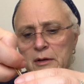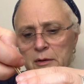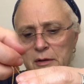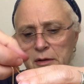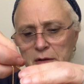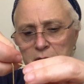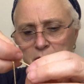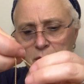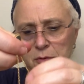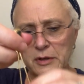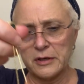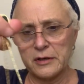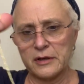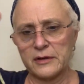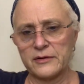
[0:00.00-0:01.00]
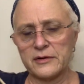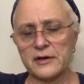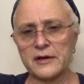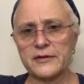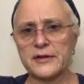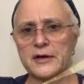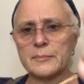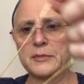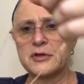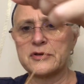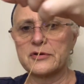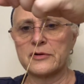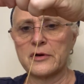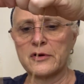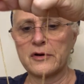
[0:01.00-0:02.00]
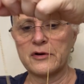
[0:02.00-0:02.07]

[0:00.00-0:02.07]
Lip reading: Oh, you know what? It's not that much longer.